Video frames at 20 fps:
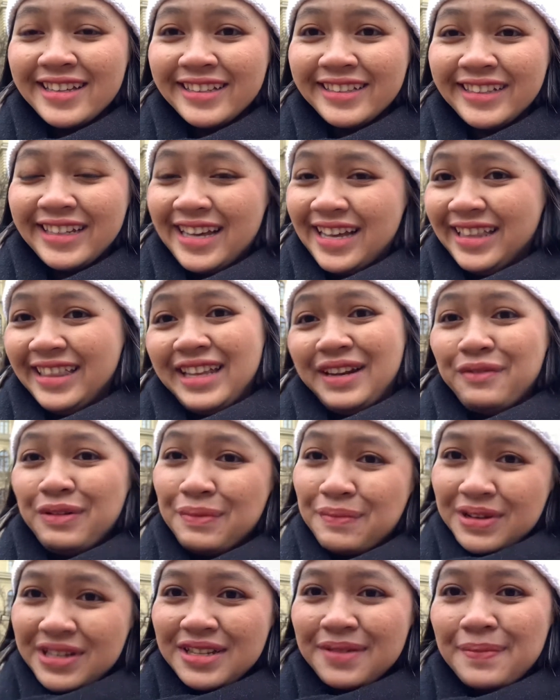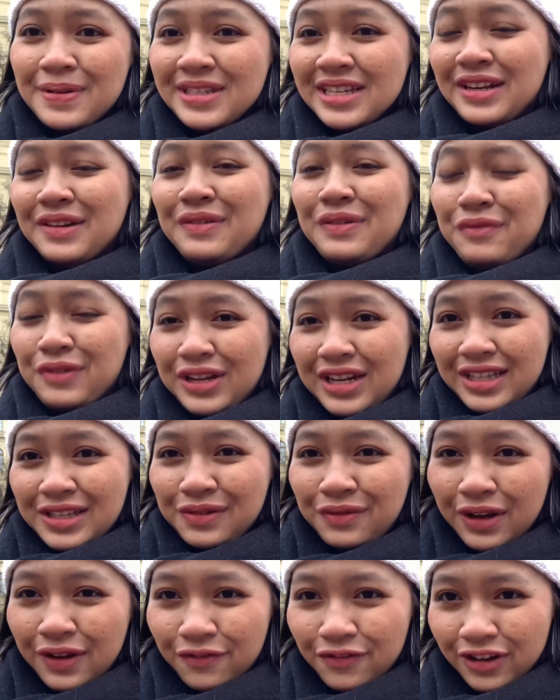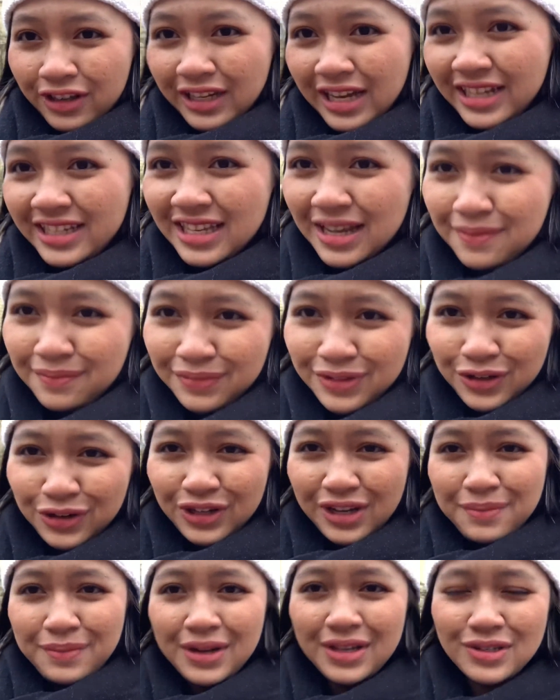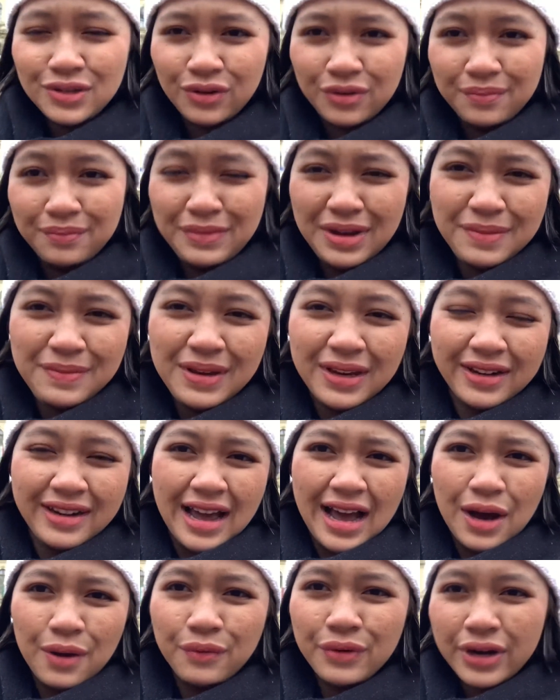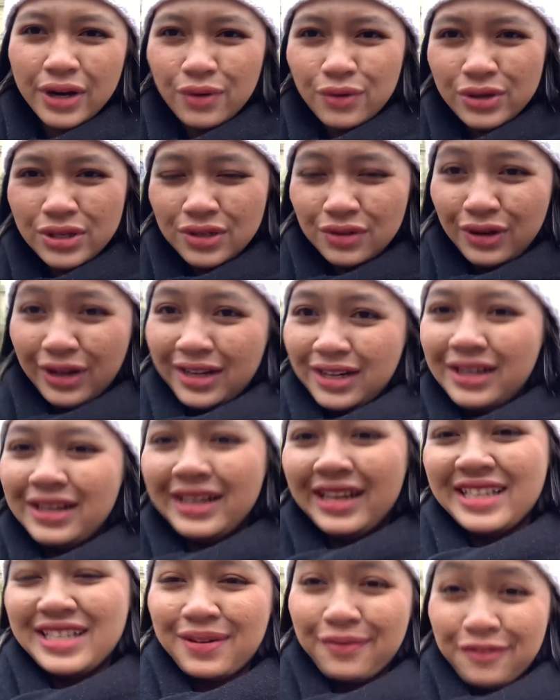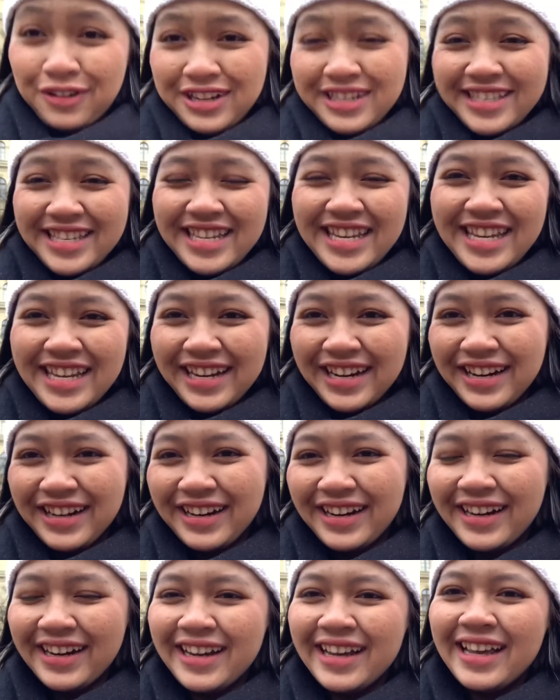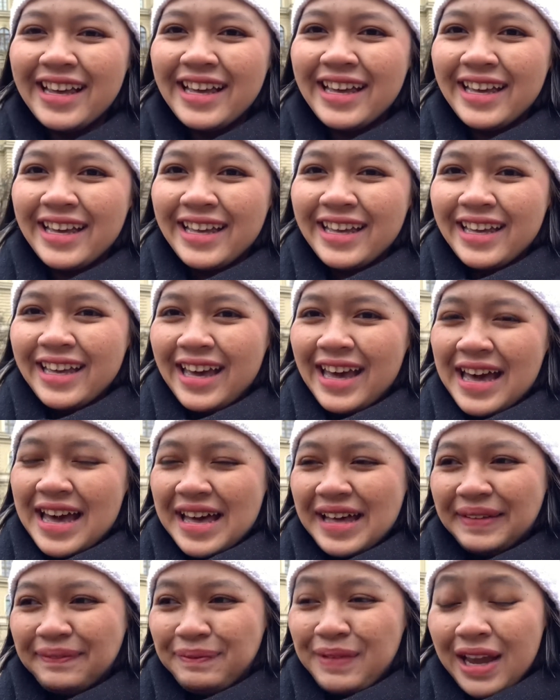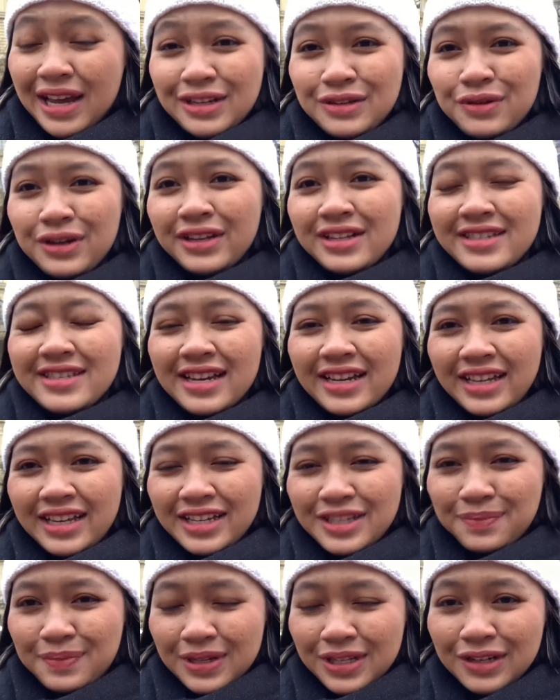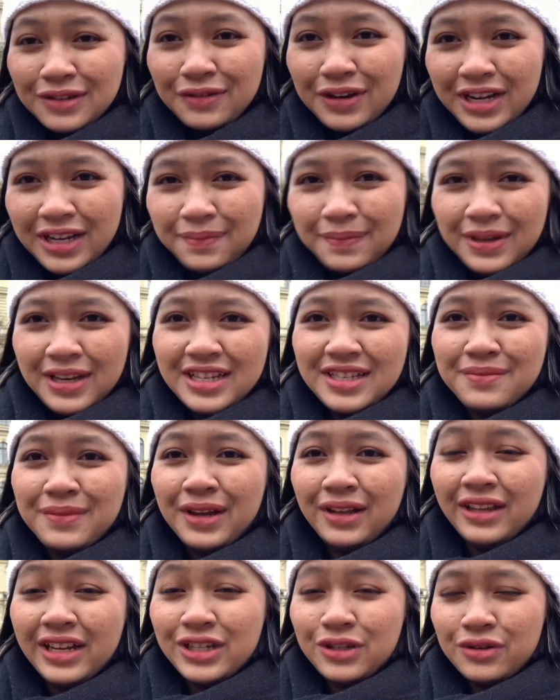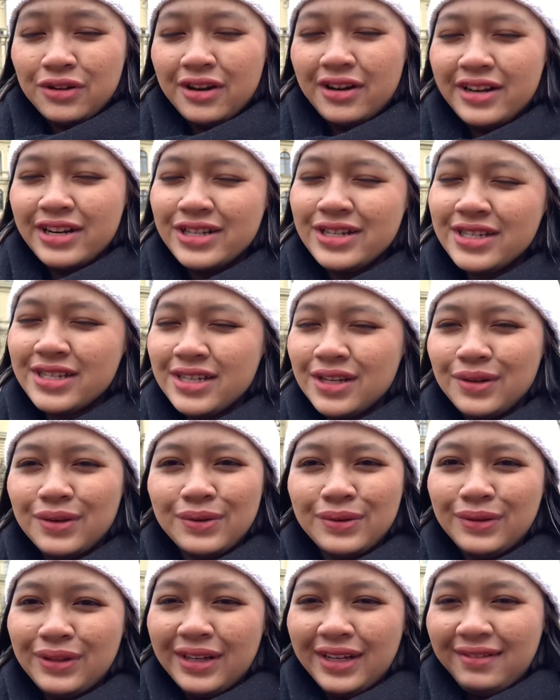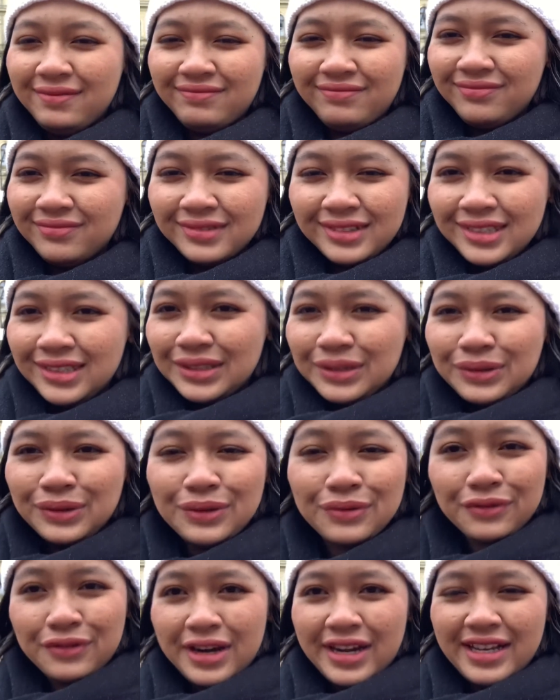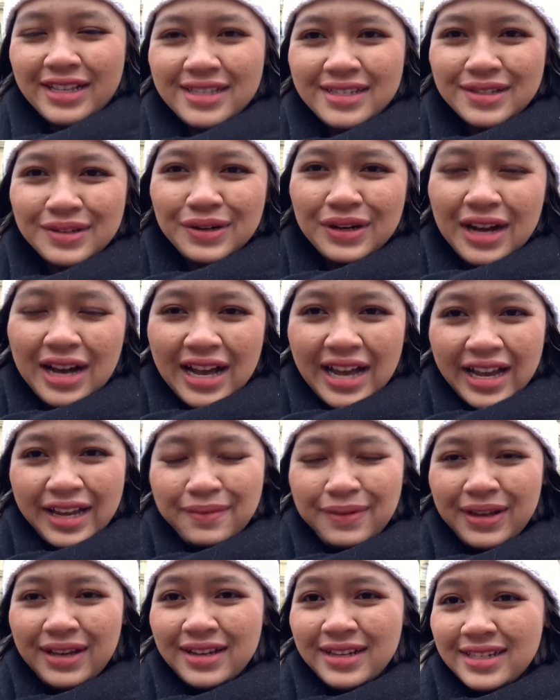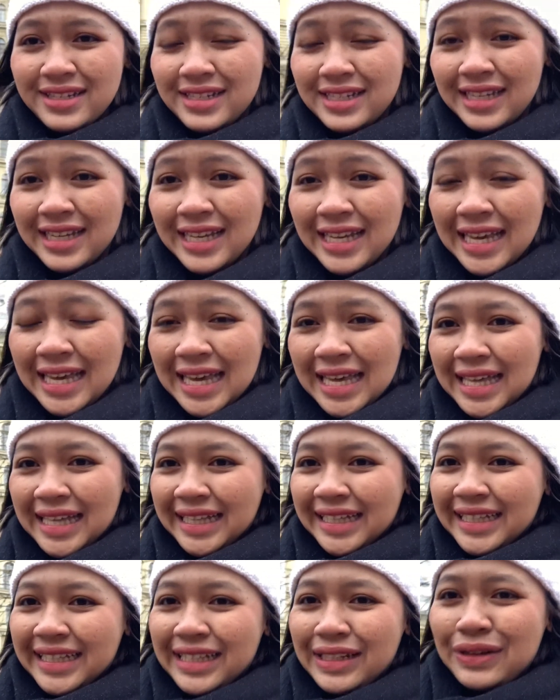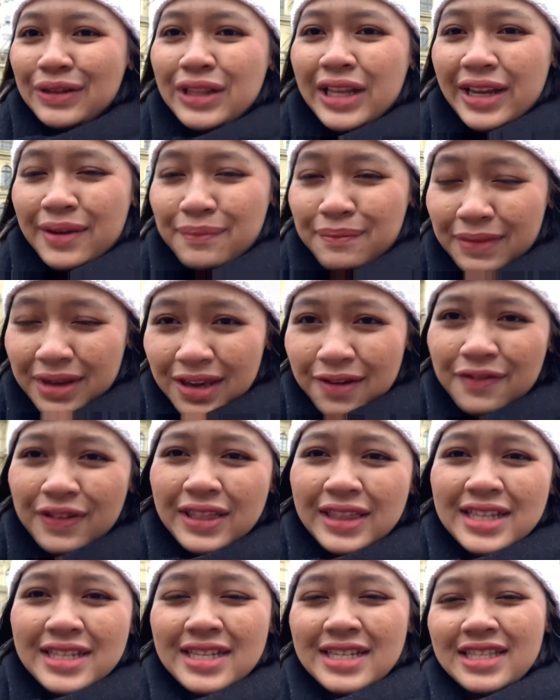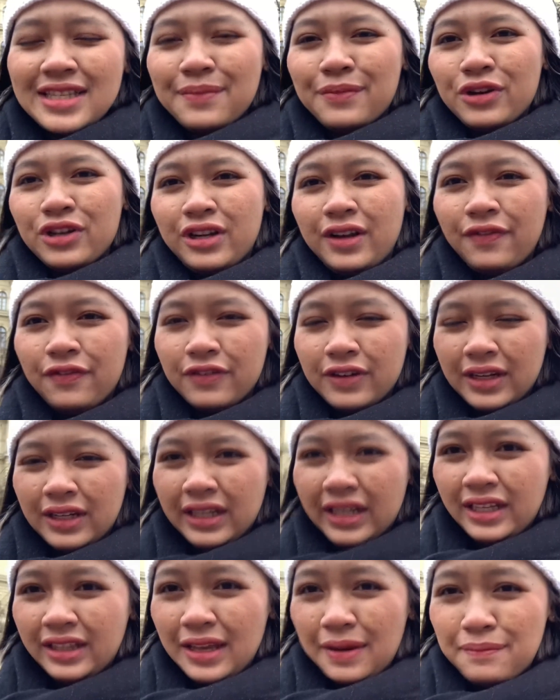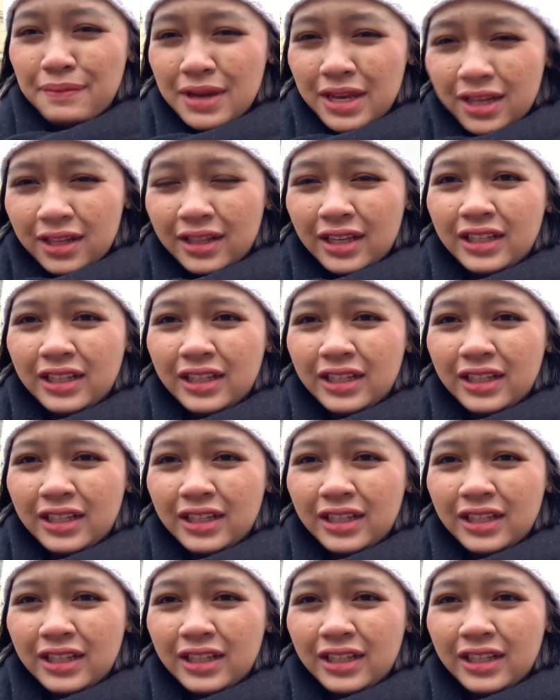then we miss the bus and we need to wait for like some 30 minutes or maybe an hour or so, and it's freezing here. Yeah, during the study has been great because my lecturers are so great, so kind, because you know, like even the system are different. Like they make the